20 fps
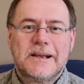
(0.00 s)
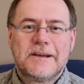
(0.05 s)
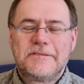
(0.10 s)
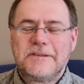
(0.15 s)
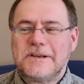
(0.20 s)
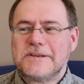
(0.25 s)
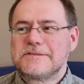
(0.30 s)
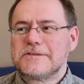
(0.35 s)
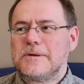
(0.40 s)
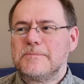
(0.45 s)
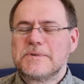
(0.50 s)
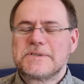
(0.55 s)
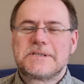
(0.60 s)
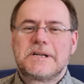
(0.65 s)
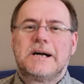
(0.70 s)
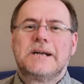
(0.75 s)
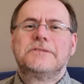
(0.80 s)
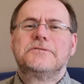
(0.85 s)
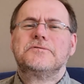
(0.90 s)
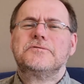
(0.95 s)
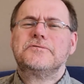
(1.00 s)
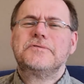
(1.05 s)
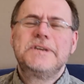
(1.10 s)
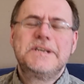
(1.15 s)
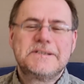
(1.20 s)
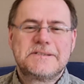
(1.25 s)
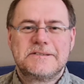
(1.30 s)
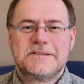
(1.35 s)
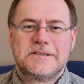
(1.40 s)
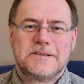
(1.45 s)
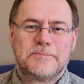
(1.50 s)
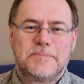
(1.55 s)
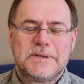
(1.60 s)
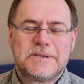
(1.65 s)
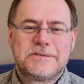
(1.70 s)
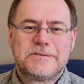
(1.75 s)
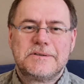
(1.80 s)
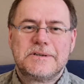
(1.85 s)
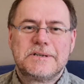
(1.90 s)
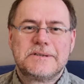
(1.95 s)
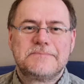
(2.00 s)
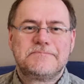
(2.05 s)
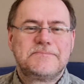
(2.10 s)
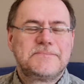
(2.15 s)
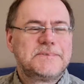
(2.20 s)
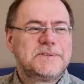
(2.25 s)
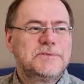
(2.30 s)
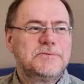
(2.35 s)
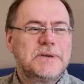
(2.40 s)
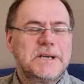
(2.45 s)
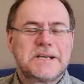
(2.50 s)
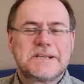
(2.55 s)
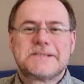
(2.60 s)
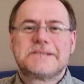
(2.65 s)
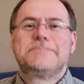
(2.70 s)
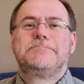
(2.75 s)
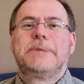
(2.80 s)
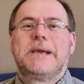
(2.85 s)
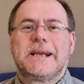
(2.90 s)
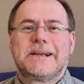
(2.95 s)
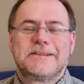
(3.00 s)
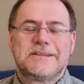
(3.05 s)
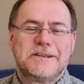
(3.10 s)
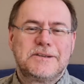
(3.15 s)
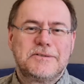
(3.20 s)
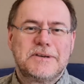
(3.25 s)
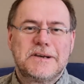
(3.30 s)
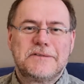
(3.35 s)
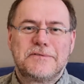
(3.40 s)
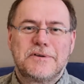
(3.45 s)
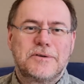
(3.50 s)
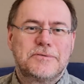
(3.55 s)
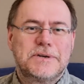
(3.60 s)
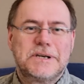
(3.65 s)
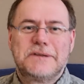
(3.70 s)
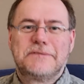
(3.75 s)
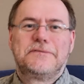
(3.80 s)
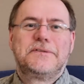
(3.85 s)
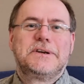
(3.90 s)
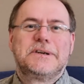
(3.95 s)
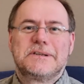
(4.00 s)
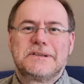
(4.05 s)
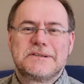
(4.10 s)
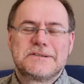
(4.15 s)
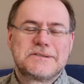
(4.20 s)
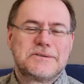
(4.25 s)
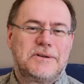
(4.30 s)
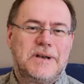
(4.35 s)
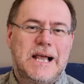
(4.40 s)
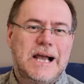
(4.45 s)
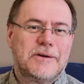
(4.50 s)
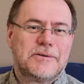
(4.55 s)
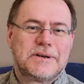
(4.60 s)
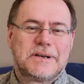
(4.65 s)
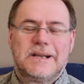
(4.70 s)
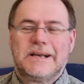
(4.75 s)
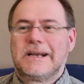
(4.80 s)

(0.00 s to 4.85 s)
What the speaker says: I think it's almost unreasonable to expect that you have already figured this all out,